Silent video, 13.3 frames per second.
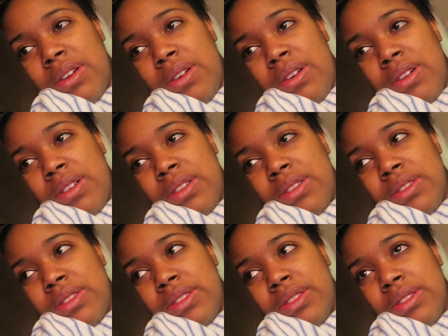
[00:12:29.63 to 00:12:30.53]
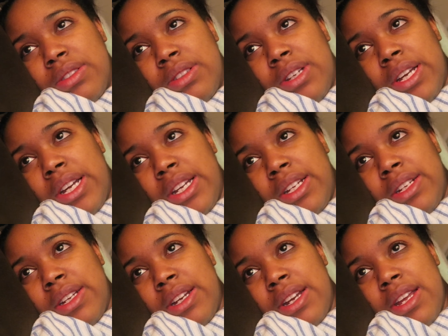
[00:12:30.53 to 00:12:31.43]
all,
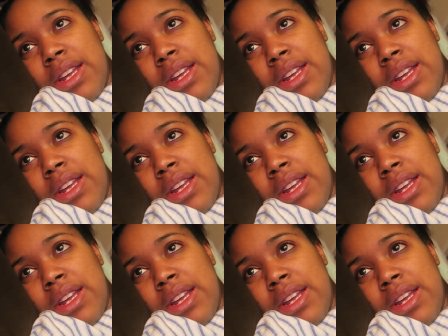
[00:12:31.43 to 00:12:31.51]
and